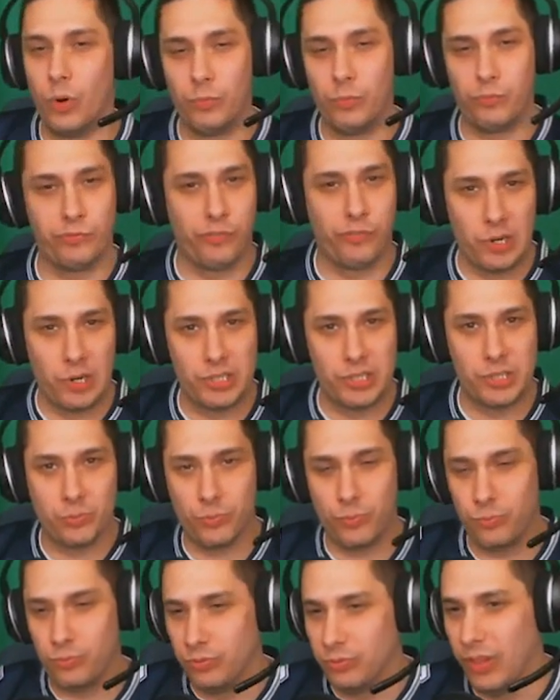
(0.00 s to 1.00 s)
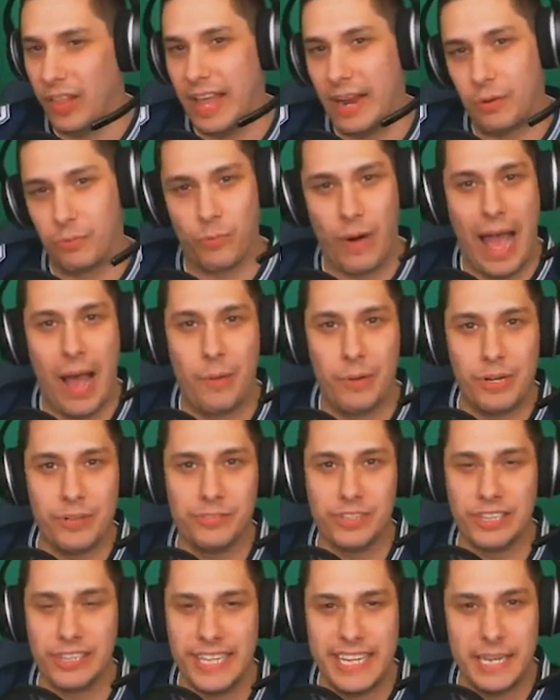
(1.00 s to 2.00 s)
first round
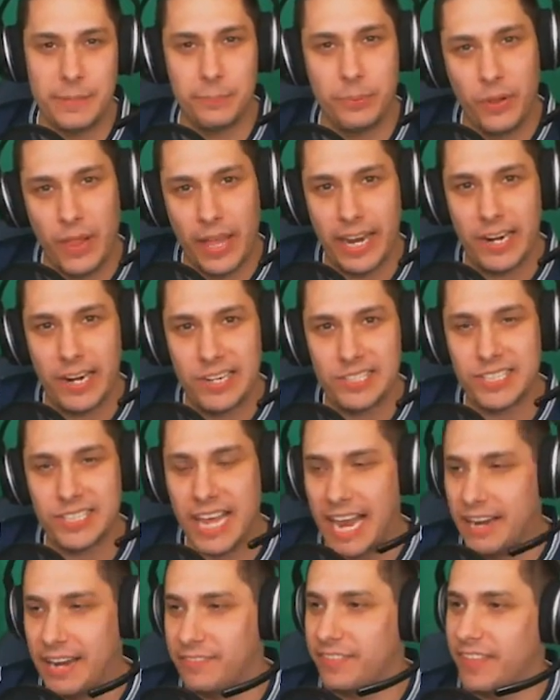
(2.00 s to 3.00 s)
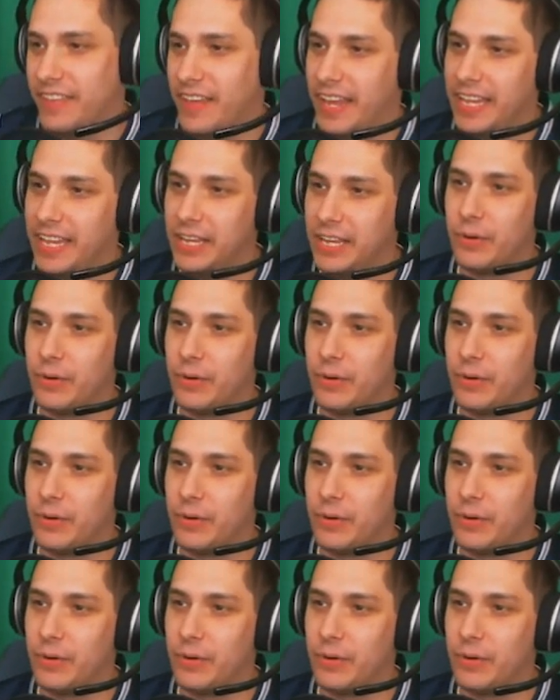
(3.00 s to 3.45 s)
of elite players kind of thing. You know